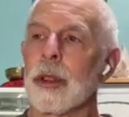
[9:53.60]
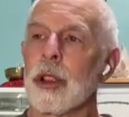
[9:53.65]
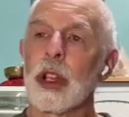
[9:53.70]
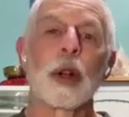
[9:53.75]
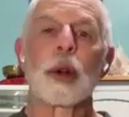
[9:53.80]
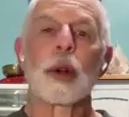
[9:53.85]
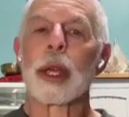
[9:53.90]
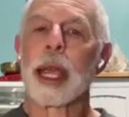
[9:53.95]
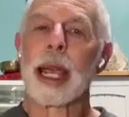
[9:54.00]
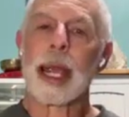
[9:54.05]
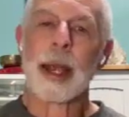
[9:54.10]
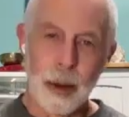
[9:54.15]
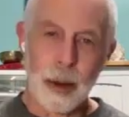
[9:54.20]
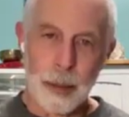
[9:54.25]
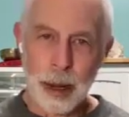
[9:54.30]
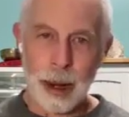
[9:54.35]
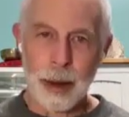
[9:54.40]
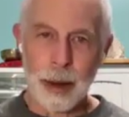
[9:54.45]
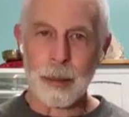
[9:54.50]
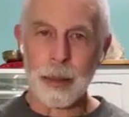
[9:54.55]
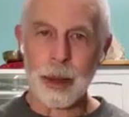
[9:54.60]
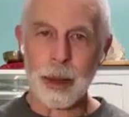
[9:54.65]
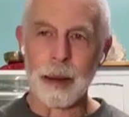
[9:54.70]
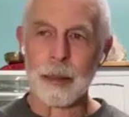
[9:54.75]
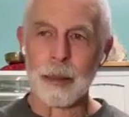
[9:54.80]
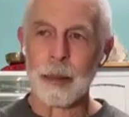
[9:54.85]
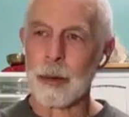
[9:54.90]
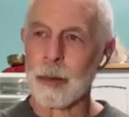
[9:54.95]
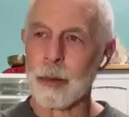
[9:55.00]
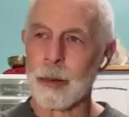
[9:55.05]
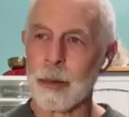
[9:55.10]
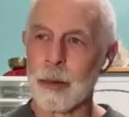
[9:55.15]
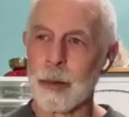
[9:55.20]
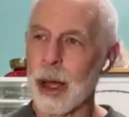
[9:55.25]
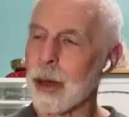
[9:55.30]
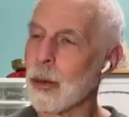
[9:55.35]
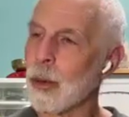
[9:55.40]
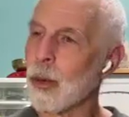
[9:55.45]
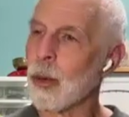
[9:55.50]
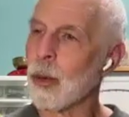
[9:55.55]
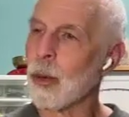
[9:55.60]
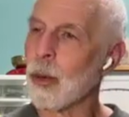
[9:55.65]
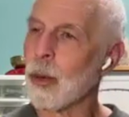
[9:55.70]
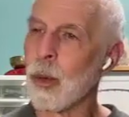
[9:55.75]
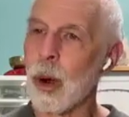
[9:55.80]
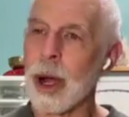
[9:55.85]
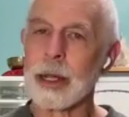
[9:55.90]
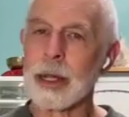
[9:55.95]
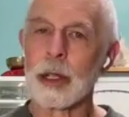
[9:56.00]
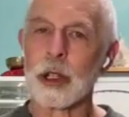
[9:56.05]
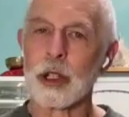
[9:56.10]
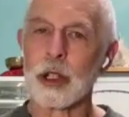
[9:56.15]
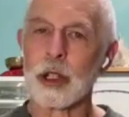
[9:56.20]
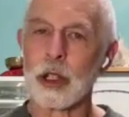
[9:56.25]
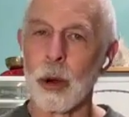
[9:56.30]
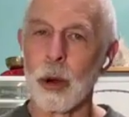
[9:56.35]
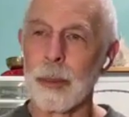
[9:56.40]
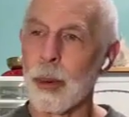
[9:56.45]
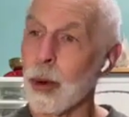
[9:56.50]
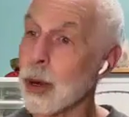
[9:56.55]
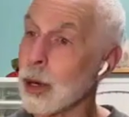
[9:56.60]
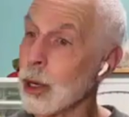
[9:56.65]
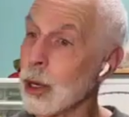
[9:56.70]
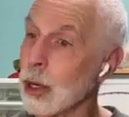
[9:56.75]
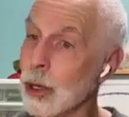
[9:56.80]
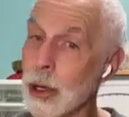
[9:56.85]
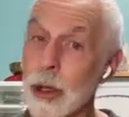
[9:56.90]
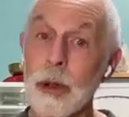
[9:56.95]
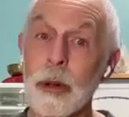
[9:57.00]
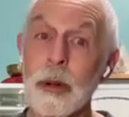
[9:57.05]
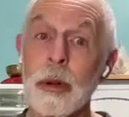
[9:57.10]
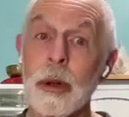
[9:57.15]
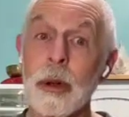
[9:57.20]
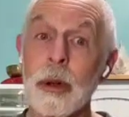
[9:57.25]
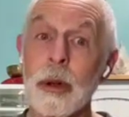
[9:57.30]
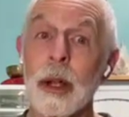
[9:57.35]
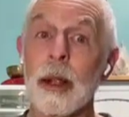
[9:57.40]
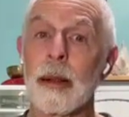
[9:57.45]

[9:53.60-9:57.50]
you don't care about me, but rather why is it so important to you?